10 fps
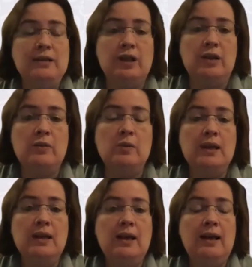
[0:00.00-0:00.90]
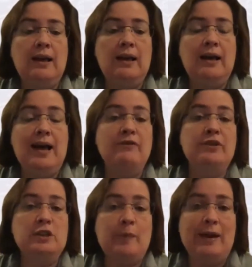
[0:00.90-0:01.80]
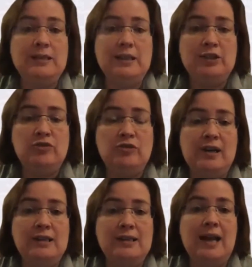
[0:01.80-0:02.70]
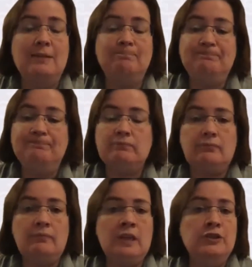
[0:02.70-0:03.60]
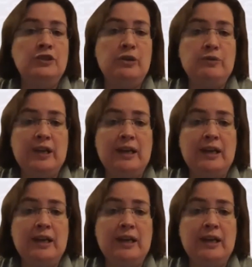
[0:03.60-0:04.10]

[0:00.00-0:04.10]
So evidence-based history and exam, choosing and